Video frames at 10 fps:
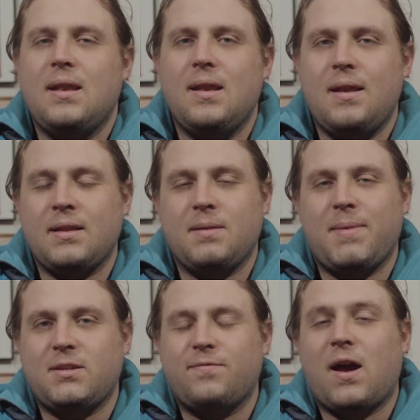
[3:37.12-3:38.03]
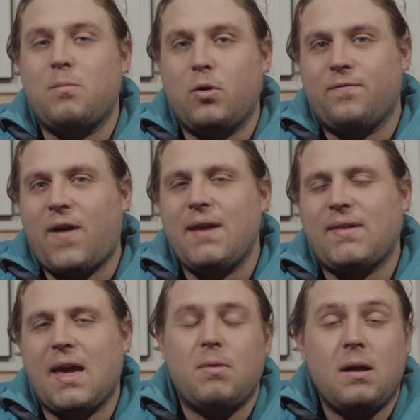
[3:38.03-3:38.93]
Not to mention
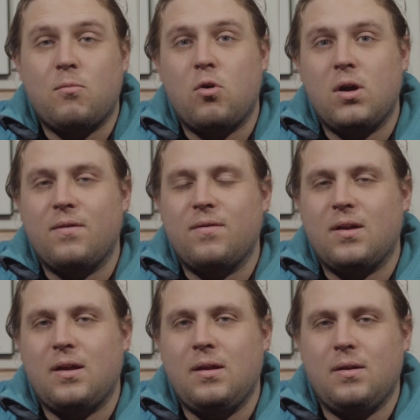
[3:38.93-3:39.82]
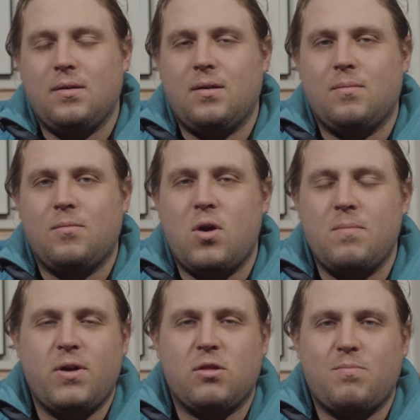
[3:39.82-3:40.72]
5.5K, but I'm more
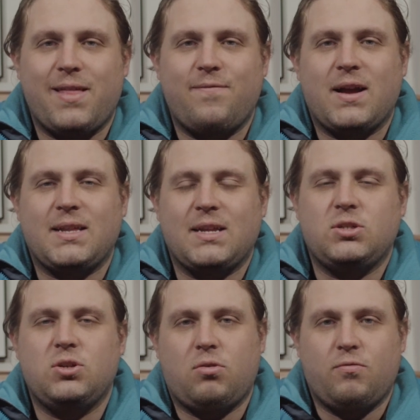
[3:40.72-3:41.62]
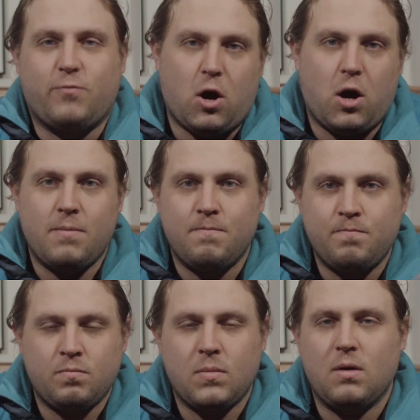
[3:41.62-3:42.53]
impressed by the fact that it shoots RAW
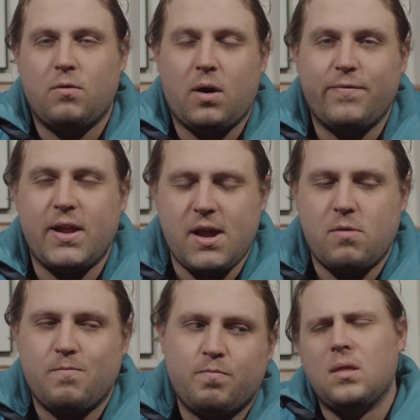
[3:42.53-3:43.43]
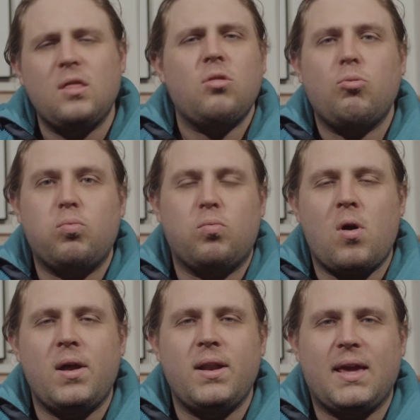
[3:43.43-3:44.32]
video. This is
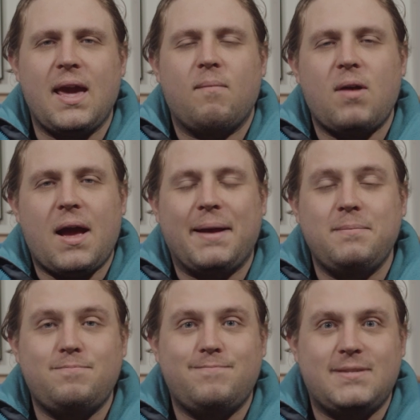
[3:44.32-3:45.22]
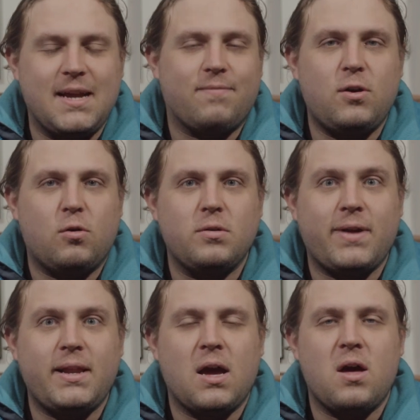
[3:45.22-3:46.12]
one camera I'm definitely going to
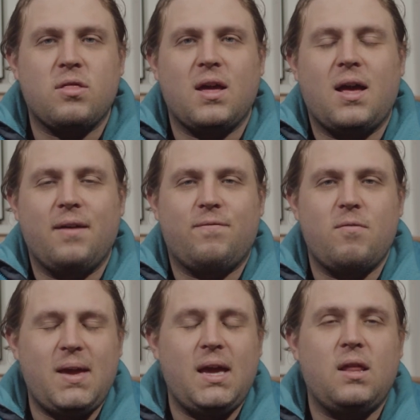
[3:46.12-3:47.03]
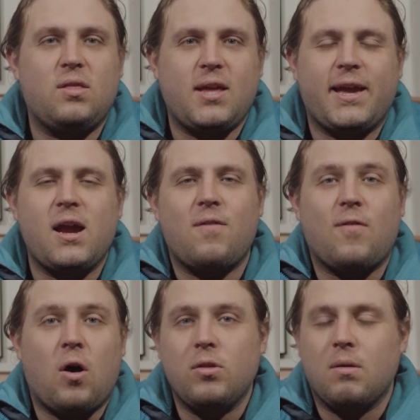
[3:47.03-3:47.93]
rent because for me, it's ticking off
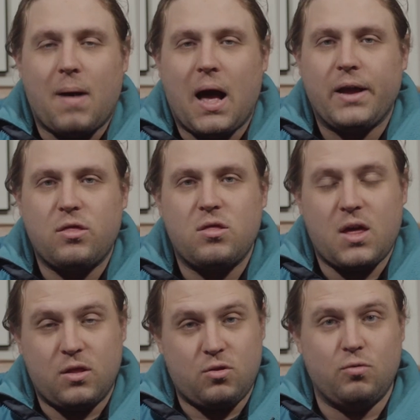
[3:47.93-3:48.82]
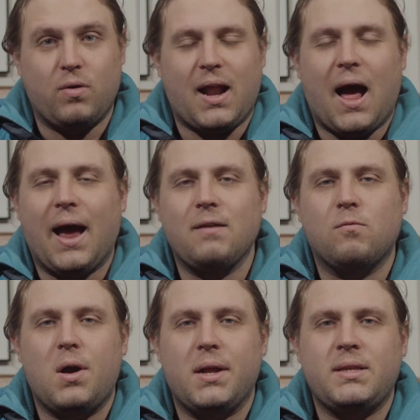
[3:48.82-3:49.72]
all the boxes as to what I
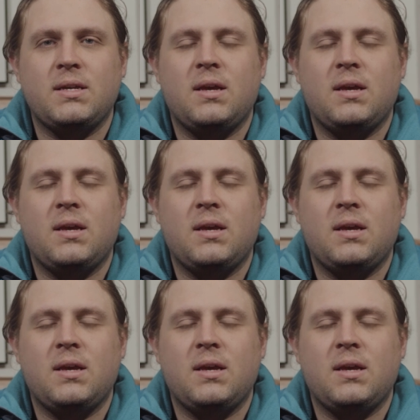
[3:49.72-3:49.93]
want